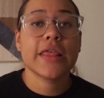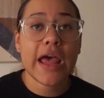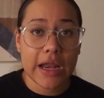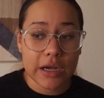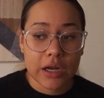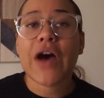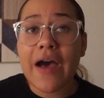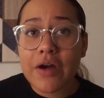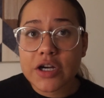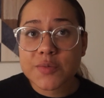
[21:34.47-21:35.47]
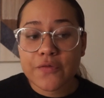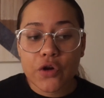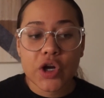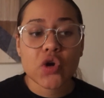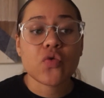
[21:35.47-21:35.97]
Then 5 hours
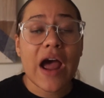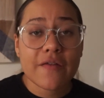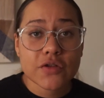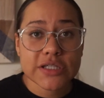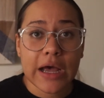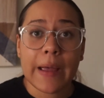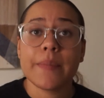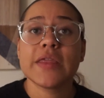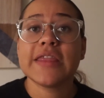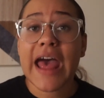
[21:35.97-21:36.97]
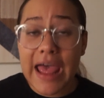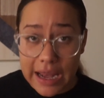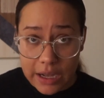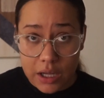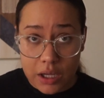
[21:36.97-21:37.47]
before your arrival time,
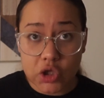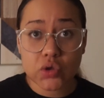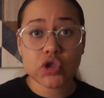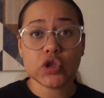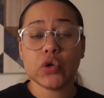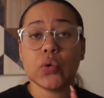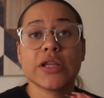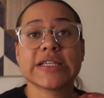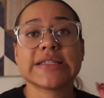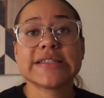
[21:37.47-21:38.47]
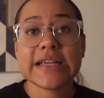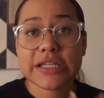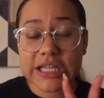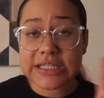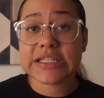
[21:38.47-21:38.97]
then you do the
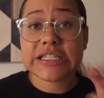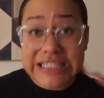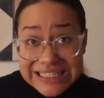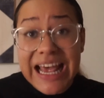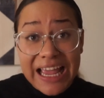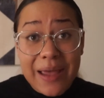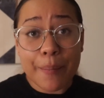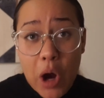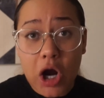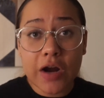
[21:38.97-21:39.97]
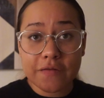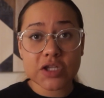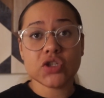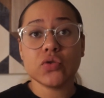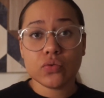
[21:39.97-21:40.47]
second part of the
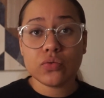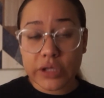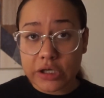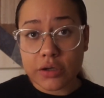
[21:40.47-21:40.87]
2 liter.